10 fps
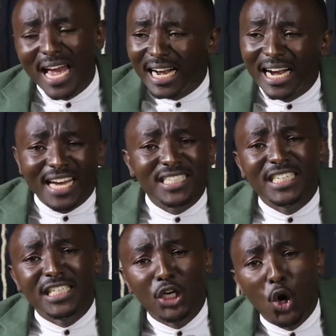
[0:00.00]
Let
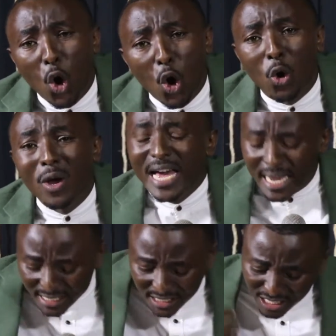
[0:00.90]
it go.
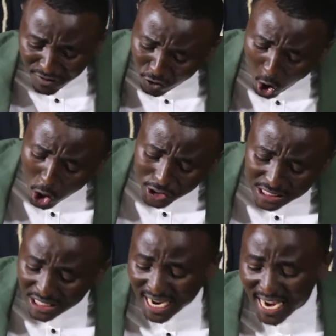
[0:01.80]
Receive God's
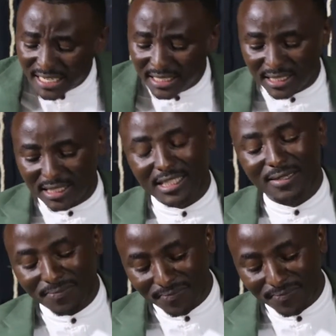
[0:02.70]
grace.